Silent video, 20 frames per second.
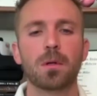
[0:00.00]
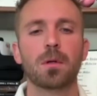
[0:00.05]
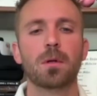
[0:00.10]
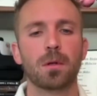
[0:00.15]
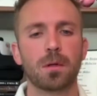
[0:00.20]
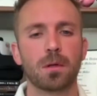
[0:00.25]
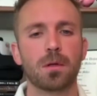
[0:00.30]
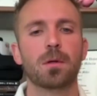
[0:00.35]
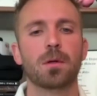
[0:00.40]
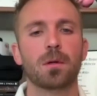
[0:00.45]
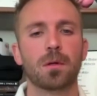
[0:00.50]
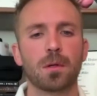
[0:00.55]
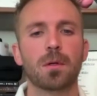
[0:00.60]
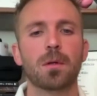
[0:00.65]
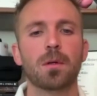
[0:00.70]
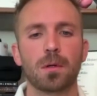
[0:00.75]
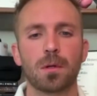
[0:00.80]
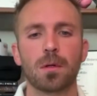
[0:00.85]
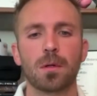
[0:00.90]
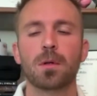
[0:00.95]

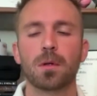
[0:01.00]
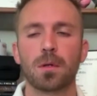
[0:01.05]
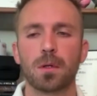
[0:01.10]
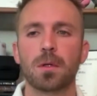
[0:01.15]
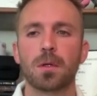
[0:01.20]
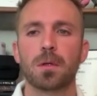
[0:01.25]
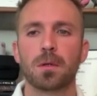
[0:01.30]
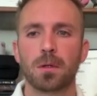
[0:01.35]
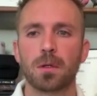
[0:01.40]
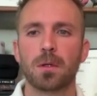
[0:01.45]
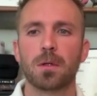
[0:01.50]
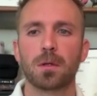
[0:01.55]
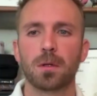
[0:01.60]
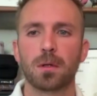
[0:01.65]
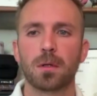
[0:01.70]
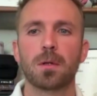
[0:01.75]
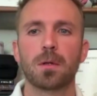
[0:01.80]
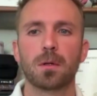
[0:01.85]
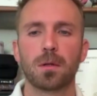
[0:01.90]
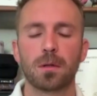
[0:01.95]
Because
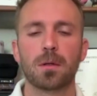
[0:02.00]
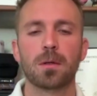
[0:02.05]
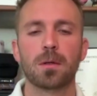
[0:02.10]
then I'm thinking to